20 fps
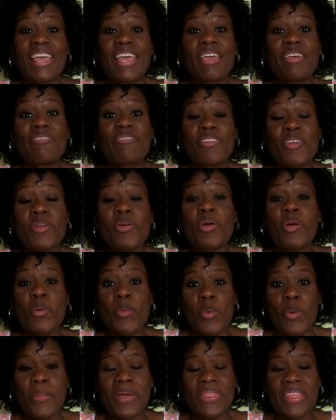If you're a
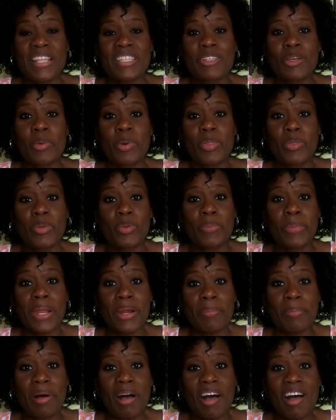woman that's going through
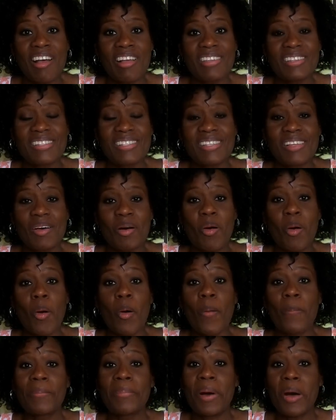menopause
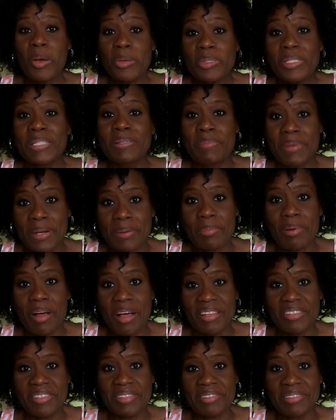or
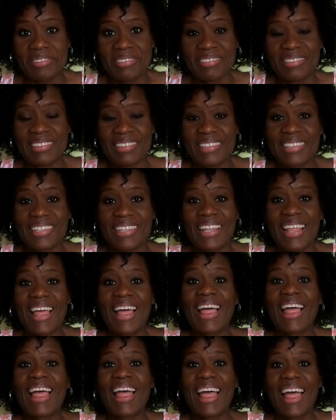postmenopausal,
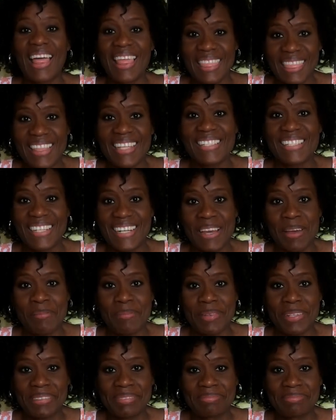listen up.